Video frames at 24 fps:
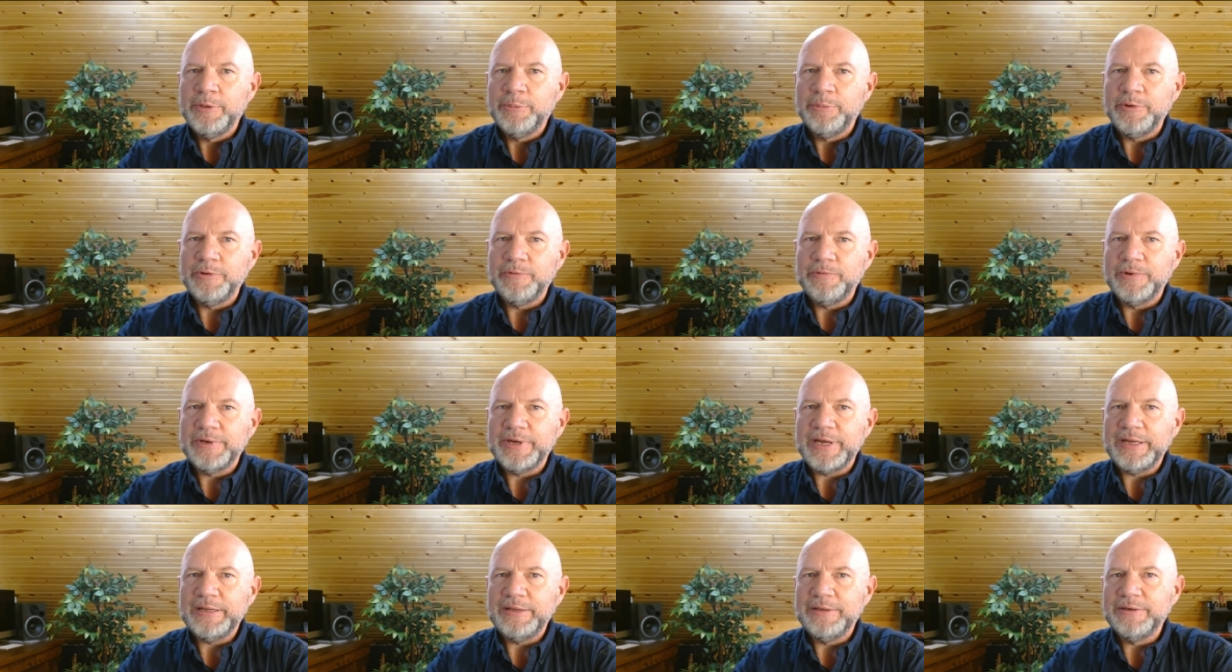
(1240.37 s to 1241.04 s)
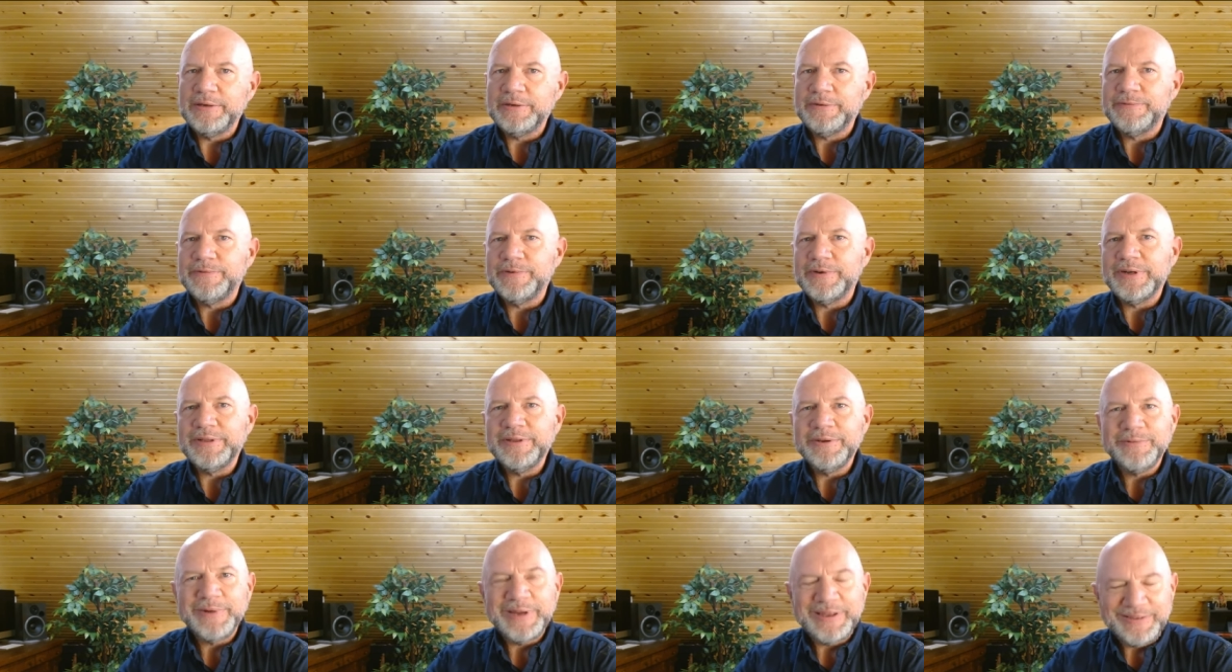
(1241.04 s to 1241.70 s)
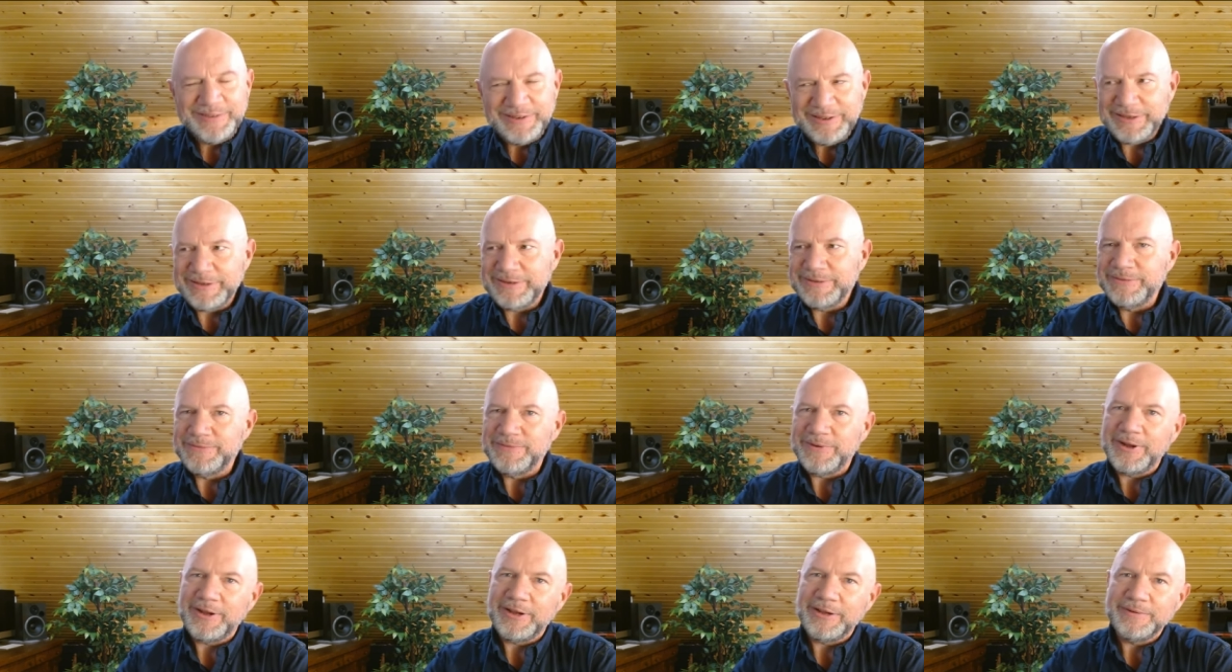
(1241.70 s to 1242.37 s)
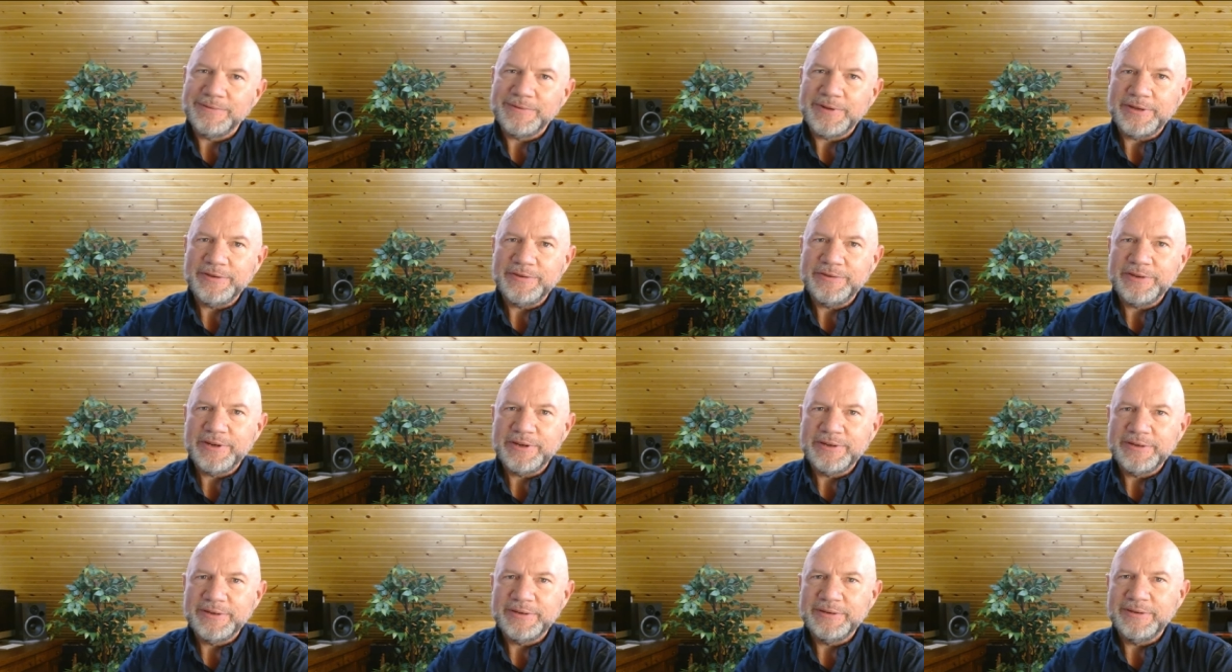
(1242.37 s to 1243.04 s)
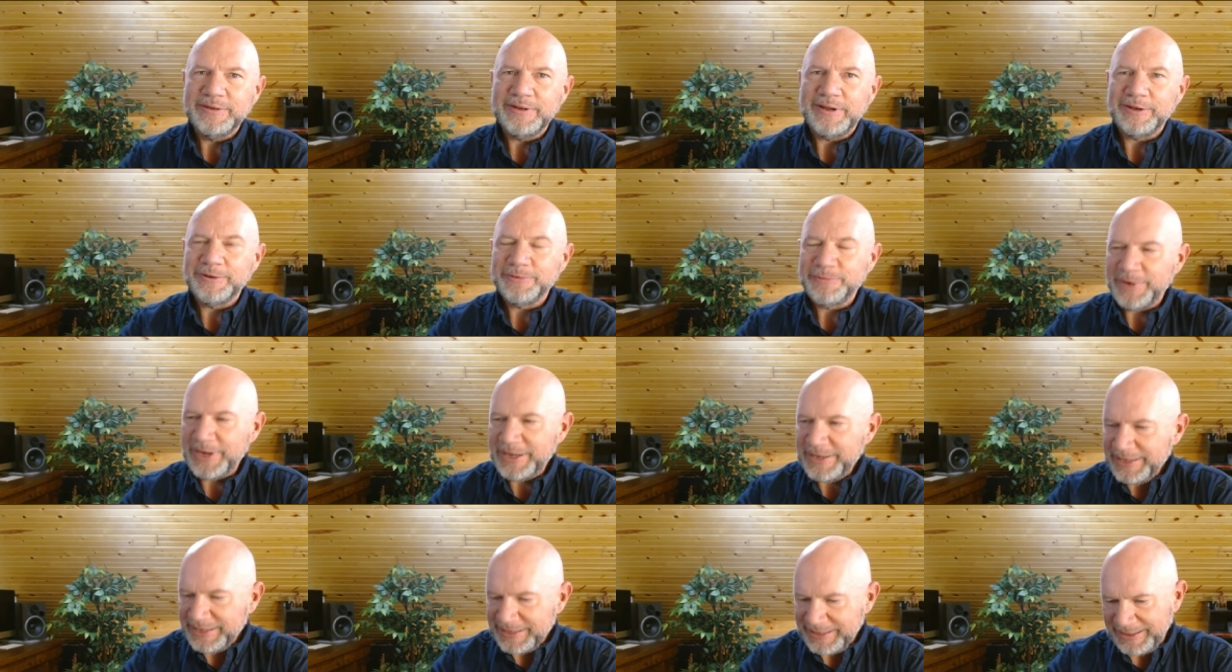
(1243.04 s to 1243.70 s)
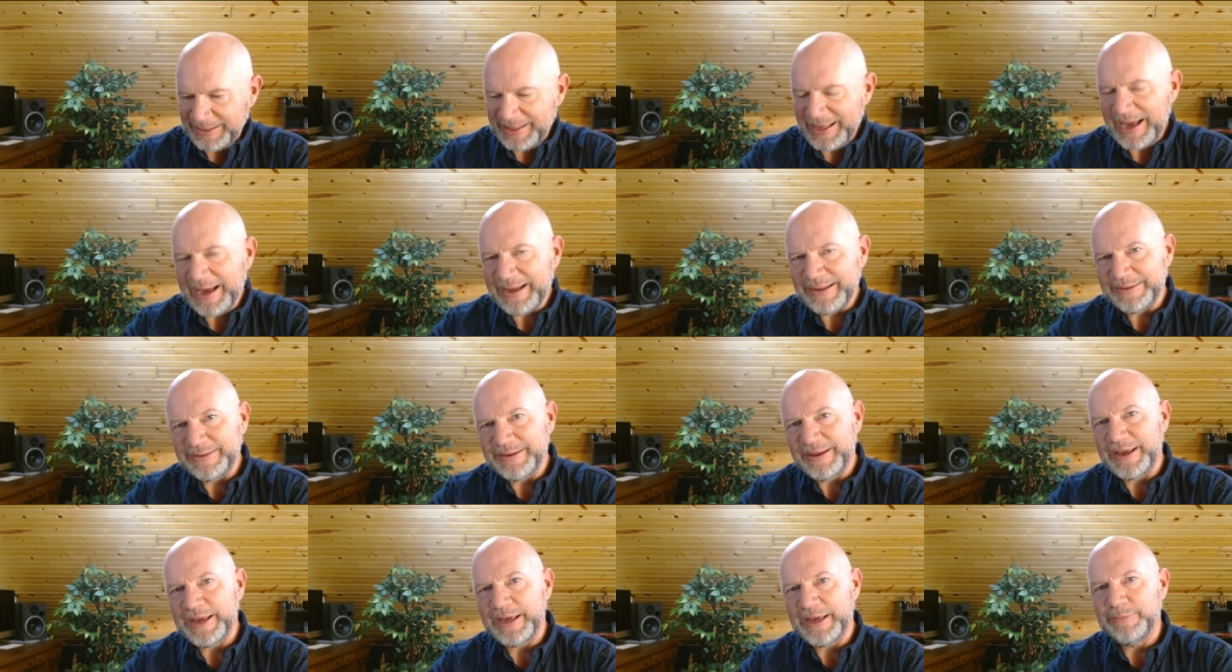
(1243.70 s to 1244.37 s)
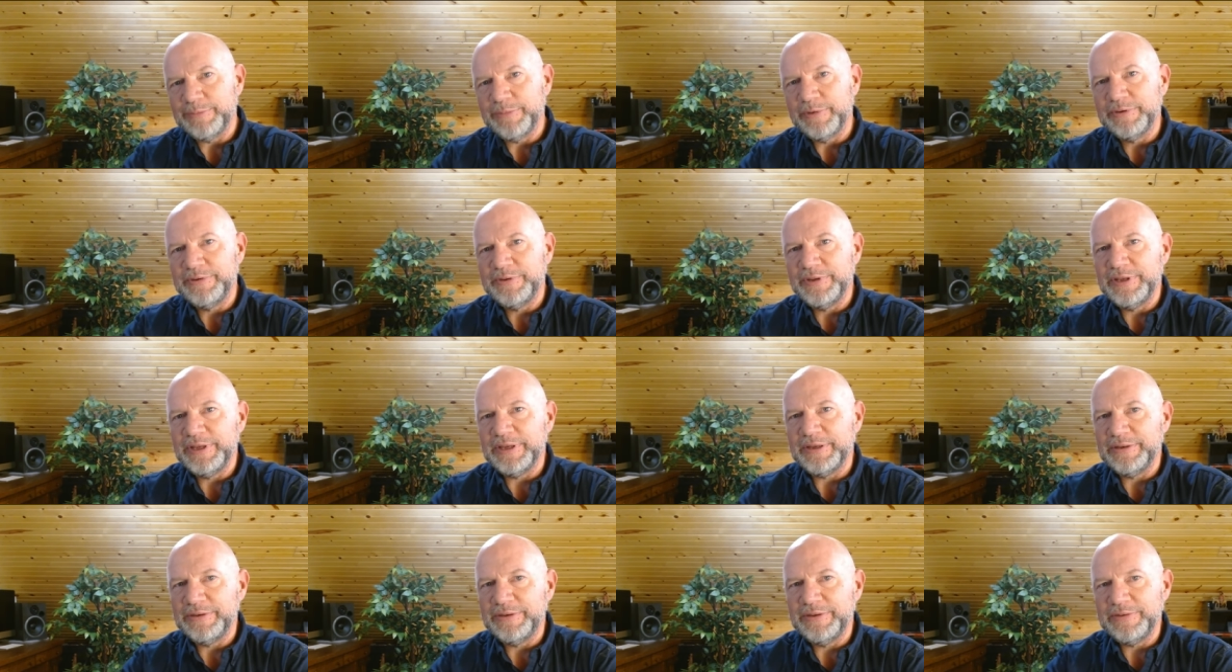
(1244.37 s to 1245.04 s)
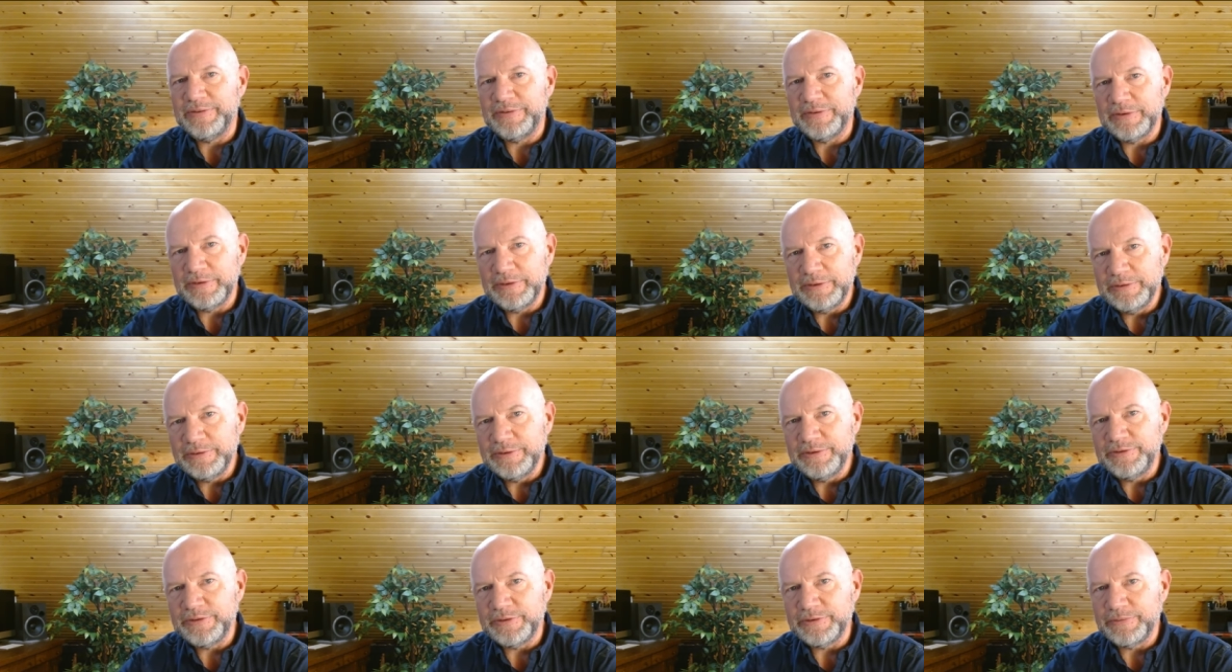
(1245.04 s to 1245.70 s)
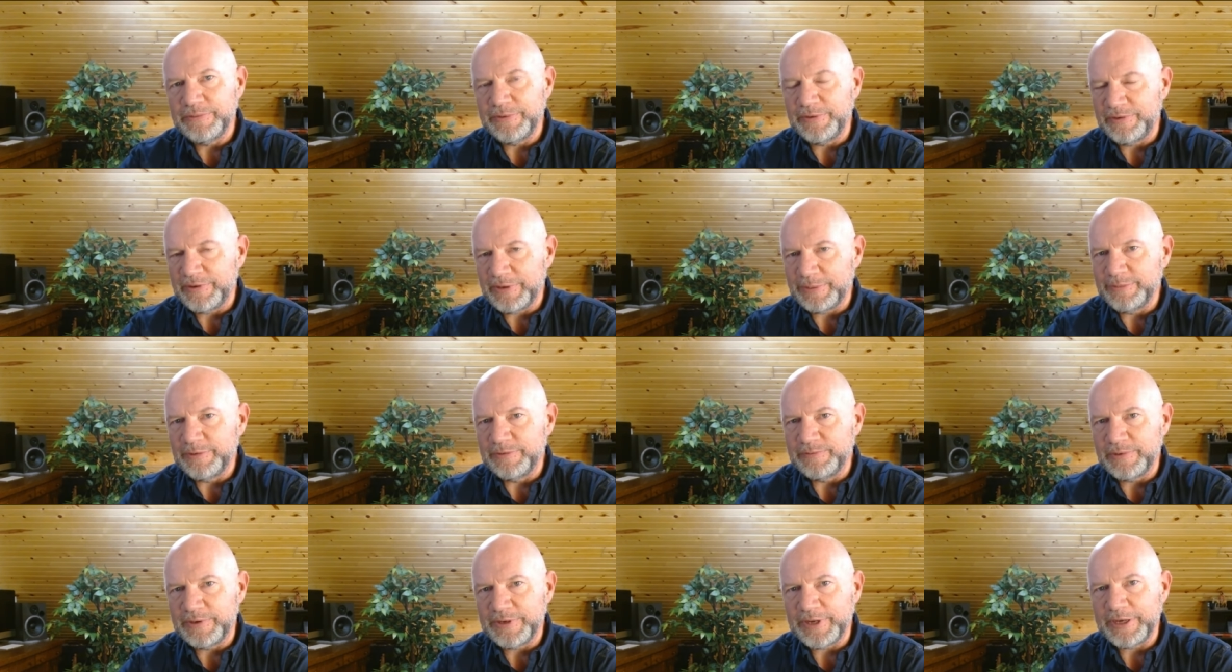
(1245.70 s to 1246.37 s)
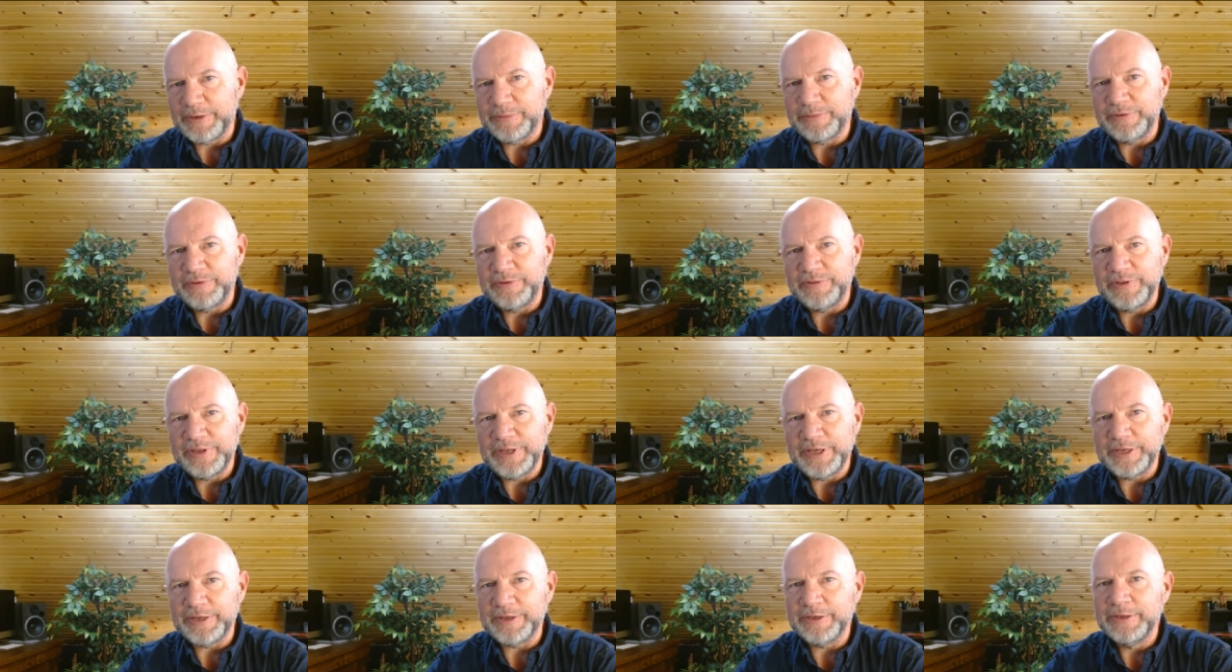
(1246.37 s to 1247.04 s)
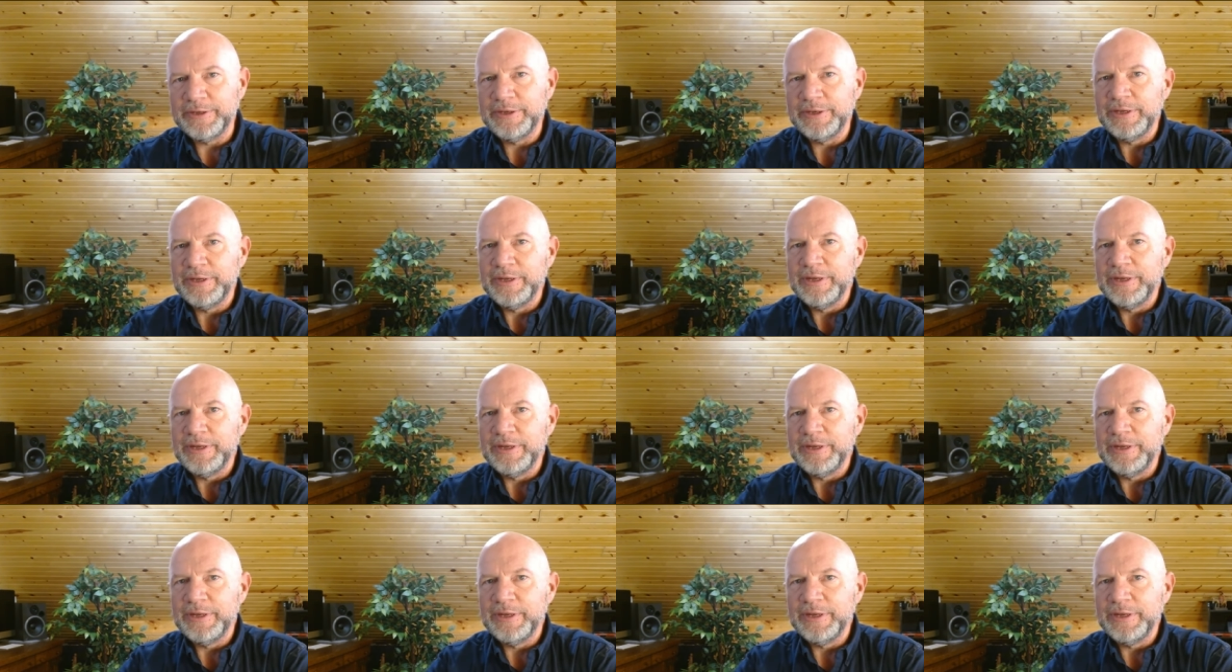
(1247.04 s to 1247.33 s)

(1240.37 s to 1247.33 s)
But when I looked for other ways to get involved, I started already at that time to get disillusioned with some of what I was seeing.